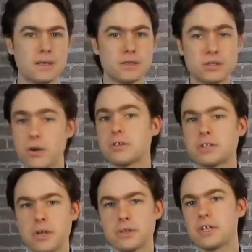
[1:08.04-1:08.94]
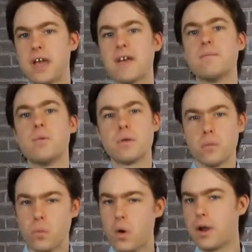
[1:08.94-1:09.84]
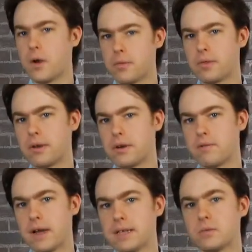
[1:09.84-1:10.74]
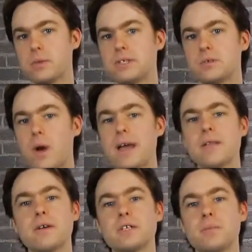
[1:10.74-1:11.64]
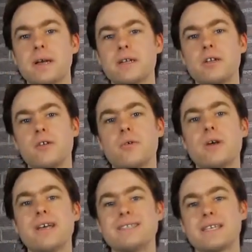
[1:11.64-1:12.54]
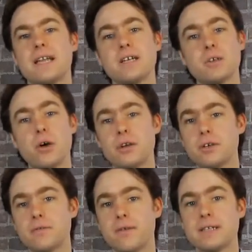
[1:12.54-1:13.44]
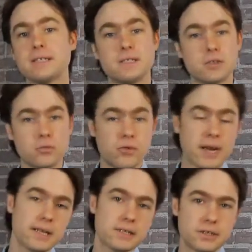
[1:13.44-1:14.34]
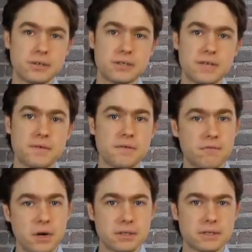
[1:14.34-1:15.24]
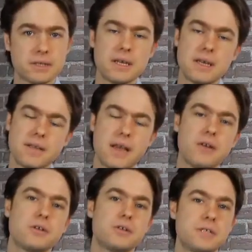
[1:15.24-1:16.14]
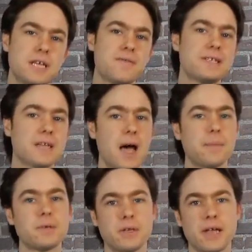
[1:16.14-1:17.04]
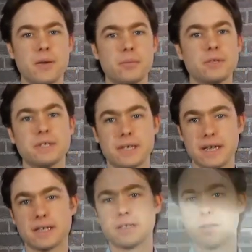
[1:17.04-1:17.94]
Sonos knows that you have more than one home theater device, which is why they're expecting you to connect all your devices directly to your TV first, then use your TV's optical output to connect